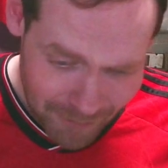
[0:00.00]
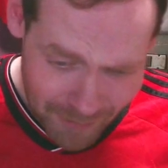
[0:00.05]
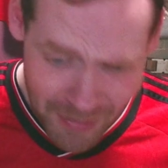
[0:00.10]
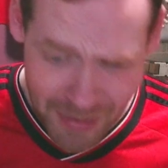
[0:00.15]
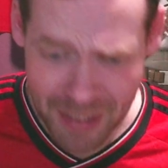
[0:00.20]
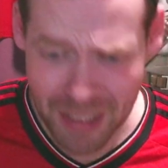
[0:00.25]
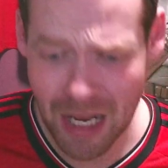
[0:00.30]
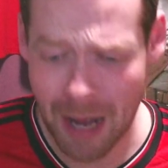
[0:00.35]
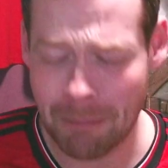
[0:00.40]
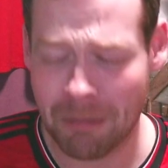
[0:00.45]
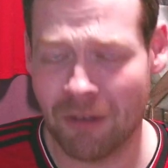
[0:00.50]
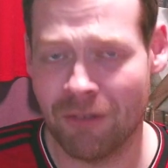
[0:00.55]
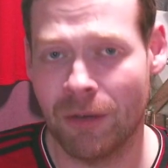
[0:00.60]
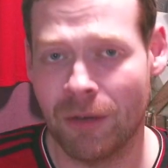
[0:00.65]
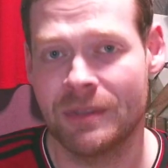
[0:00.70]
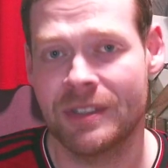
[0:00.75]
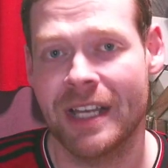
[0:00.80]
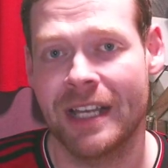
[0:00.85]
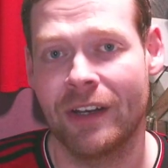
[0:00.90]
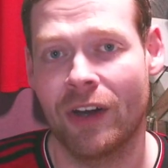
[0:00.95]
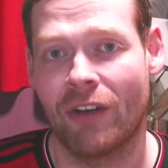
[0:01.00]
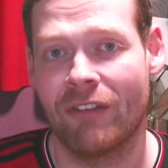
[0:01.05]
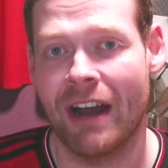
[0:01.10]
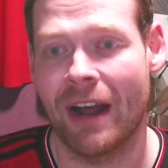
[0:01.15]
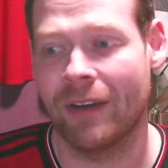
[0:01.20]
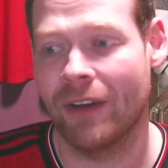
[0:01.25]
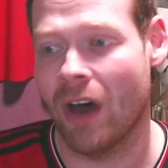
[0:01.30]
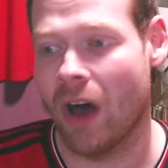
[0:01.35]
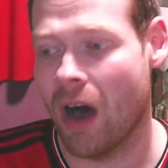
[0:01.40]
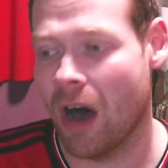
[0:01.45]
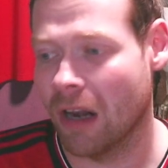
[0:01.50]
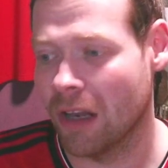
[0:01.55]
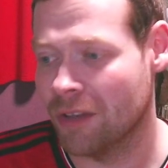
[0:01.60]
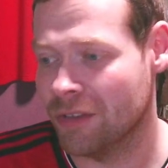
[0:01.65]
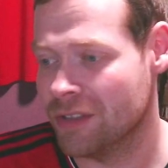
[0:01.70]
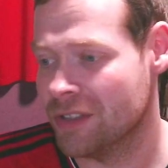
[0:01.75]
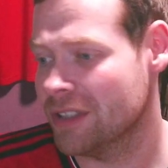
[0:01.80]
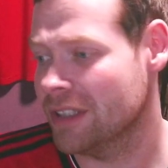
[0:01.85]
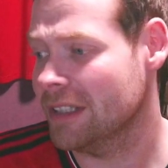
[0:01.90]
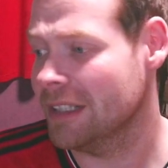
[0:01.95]
couple of them centre around Haaland,
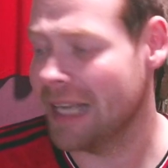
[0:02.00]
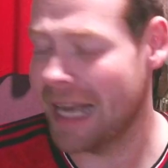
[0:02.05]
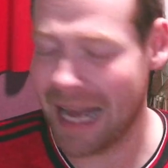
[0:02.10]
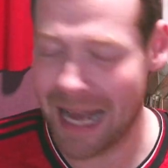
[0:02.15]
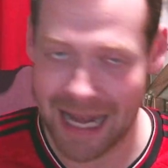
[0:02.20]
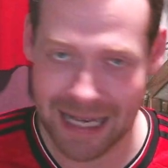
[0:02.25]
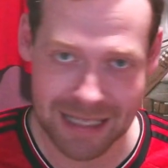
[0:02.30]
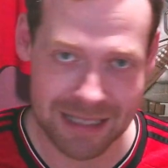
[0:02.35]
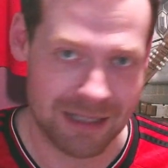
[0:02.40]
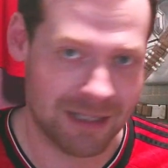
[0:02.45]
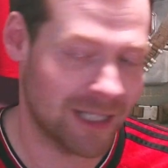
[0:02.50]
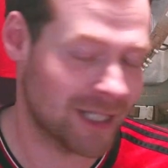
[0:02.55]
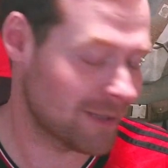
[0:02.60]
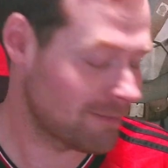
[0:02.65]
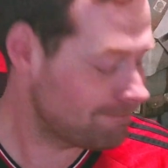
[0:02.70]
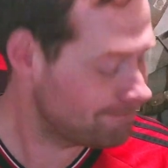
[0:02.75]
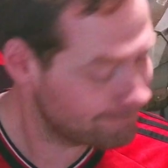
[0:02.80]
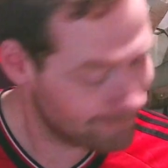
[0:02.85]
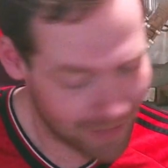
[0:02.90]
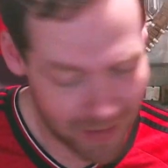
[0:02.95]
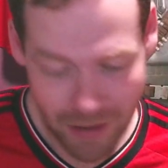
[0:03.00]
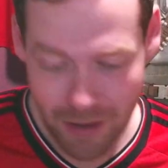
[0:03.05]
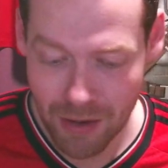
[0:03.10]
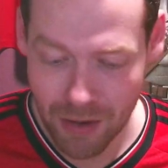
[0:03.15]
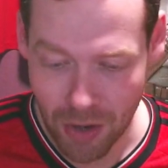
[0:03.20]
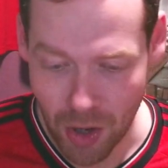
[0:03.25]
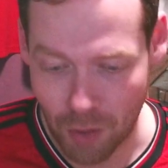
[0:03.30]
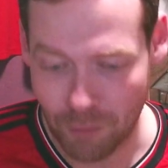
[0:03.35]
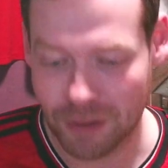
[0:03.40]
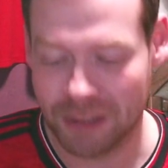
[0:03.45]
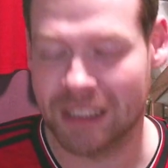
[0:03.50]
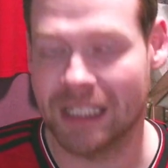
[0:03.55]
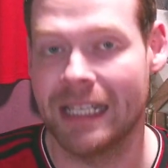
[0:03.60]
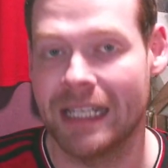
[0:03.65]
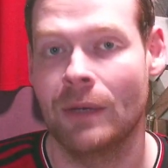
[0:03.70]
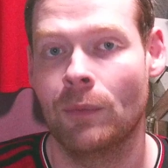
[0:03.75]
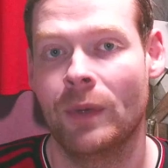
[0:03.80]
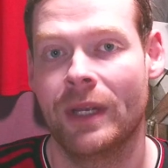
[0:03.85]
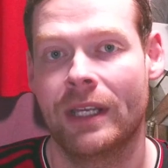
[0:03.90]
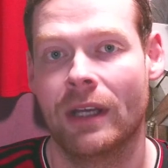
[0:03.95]
and obviously
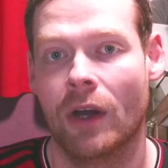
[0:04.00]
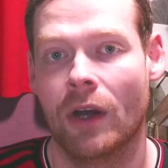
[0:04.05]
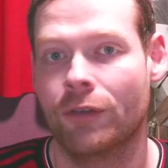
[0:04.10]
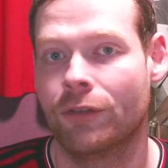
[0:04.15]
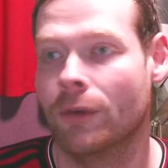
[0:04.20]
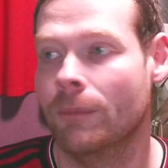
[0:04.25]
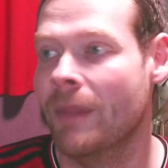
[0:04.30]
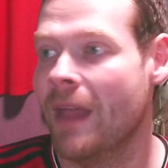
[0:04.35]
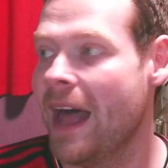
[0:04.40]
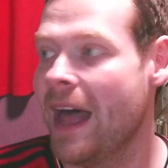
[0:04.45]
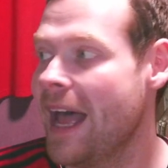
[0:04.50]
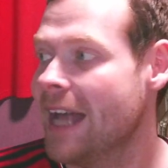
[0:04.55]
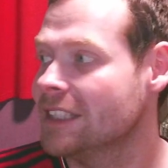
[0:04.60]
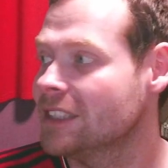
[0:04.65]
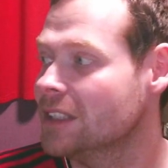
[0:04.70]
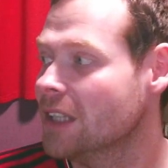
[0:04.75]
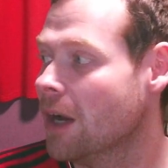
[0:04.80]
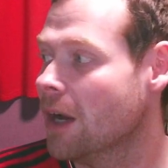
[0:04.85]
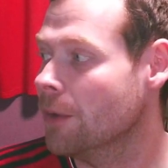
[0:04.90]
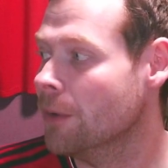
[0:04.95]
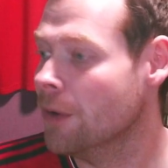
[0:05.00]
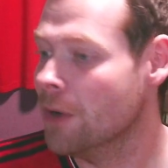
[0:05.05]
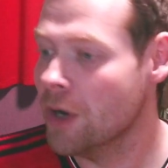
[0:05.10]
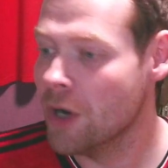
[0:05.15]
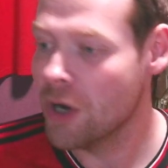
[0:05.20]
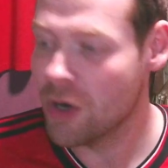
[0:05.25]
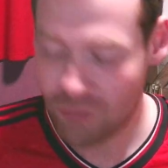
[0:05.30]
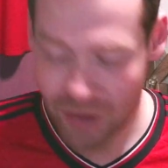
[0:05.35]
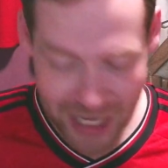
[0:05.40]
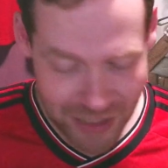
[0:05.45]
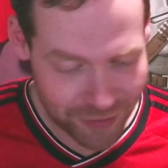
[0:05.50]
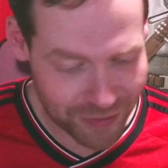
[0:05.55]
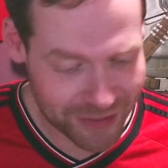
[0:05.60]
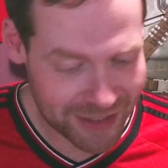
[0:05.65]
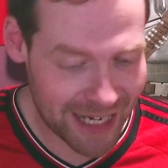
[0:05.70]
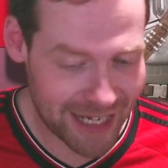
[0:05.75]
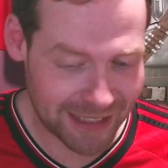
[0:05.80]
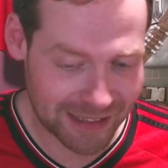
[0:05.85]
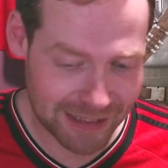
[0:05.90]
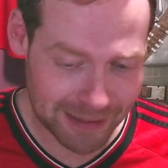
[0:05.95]
we go from there. So Rashford
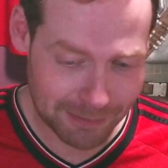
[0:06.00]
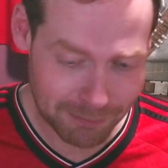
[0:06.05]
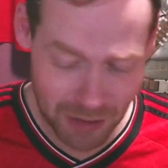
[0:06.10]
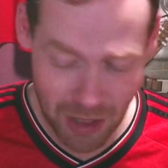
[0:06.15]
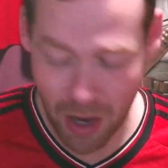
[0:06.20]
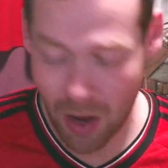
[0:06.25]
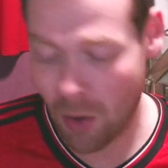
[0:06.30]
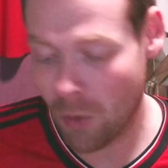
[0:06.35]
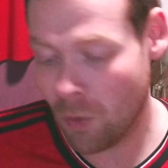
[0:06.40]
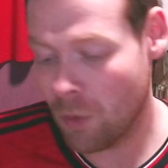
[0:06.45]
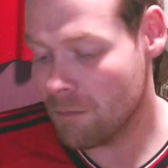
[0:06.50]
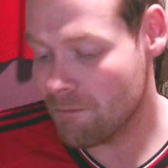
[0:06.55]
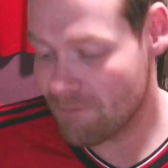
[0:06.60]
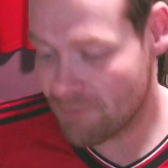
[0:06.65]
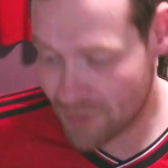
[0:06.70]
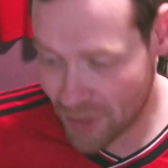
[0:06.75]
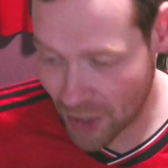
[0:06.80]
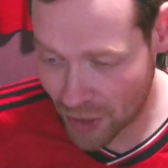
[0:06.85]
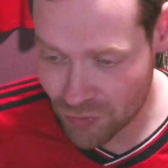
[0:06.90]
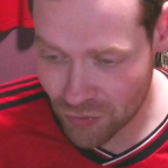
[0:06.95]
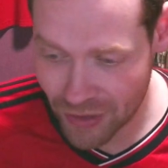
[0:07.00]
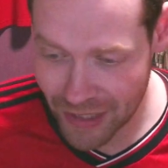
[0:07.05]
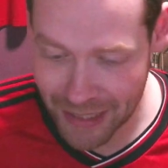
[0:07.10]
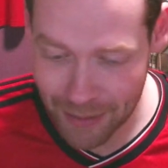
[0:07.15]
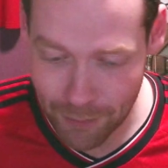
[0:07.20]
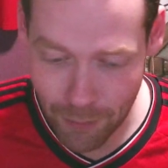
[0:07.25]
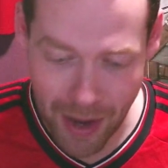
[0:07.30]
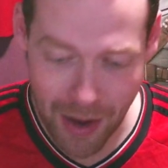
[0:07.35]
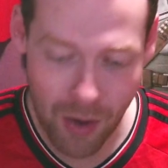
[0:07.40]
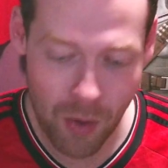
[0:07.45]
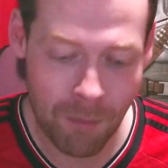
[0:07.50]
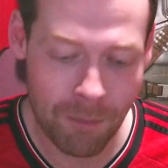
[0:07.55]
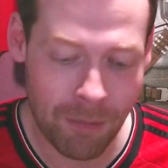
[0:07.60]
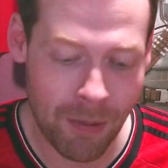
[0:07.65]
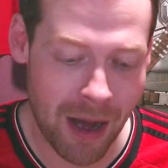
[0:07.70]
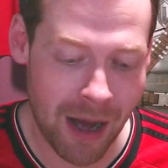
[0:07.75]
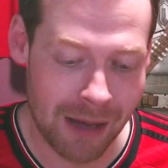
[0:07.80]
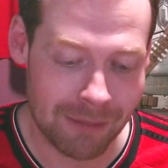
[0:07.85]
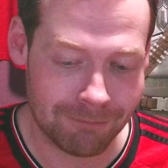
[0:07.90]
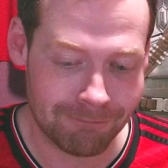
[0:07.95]
takes his goal, does really well,
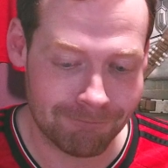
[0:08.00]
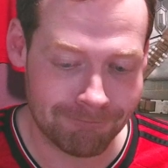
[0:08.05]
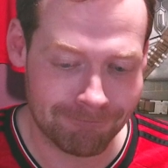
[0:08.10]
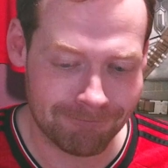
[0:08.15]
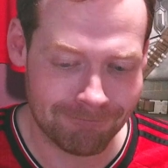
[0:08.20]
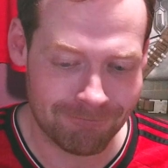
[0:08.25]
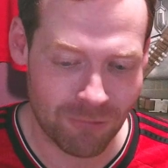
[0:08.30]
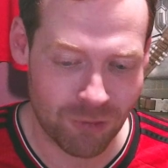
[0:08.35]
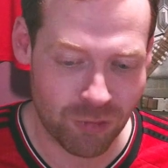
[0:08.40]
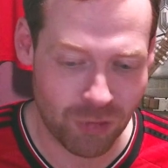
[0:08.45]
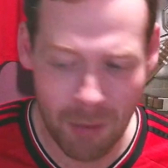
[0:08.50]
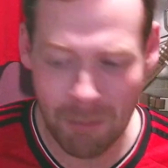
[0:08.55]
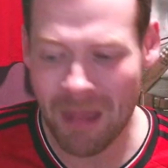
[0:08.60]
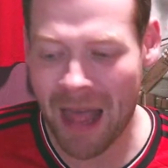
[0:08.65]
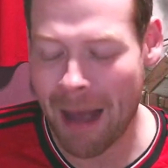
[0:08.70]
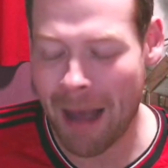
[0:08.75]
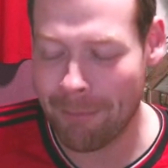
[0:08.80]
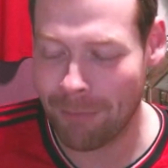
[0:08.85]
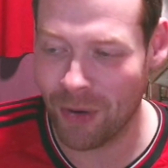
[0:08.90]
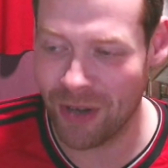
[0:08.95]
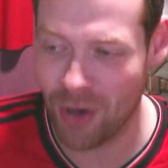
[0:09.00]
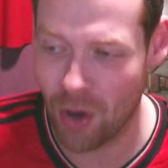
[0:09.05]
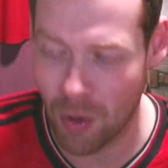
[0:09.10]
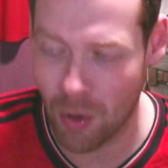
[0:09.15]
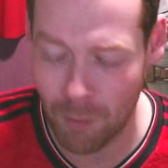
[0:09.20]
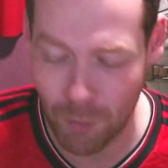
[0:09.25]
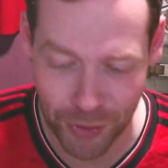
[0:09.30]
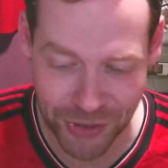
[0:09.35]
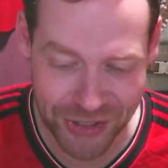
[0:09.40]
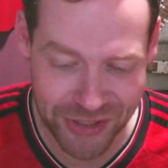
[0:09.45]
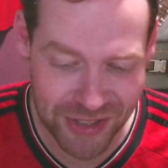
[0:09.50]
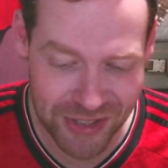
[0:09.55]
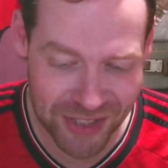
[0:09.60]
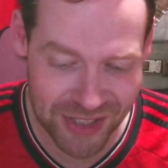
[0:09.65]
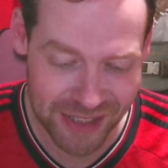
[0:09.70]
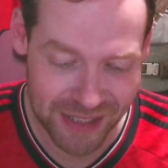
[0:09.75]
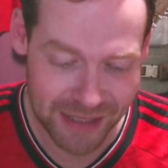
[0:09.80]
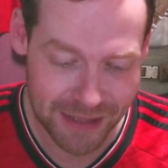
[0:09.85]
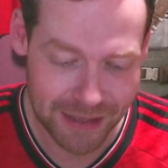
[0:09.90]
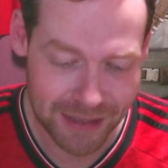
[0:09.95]
but from that point onwards,
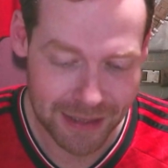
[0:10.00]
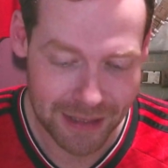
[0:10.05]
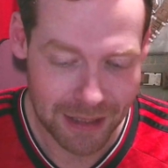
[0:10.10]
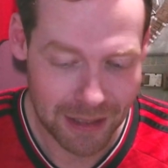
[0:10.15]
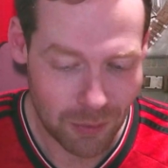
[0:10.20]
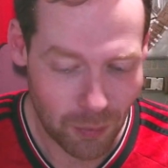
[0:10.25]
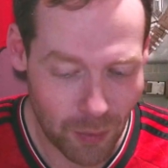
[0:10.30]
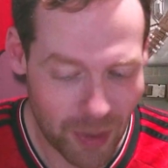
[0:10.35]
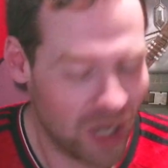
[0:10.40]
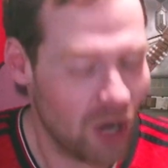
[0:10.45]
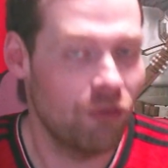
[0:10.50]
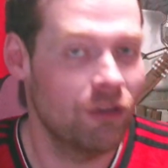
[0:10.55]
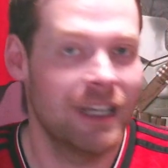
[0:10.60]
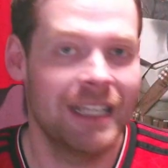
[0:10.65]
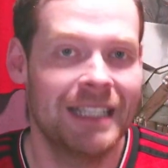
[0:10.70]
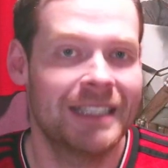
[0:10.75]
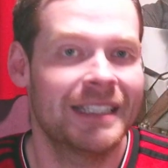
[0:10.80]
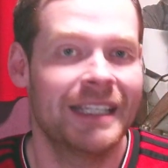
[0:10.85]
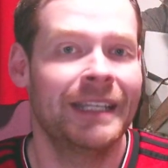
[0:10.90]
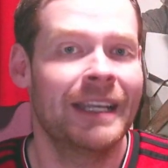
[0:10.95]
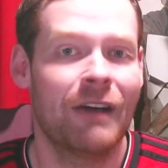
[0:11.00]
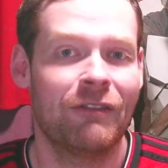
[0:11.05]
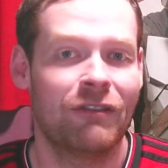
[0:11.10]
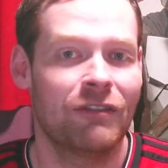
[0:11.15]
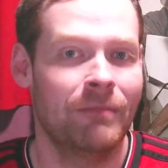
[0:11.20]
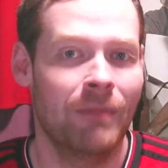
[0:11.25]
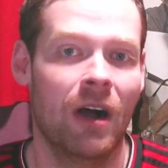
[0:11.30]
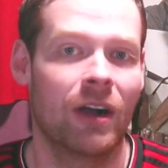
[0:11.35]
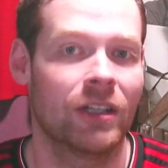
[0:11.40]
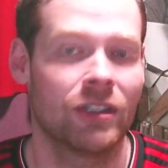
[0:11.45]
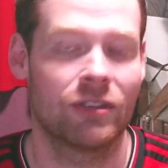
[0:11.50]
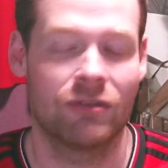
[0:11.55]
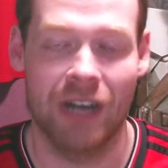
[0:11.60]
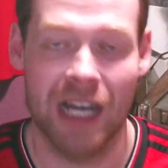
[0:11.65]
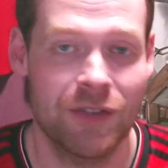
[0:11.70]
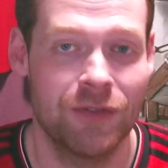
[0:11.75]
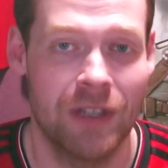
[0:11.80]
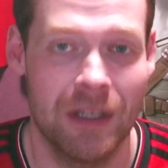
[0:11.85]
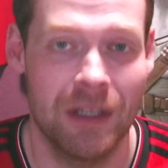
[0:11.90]
we don't really see enough of Marcus Rashford, in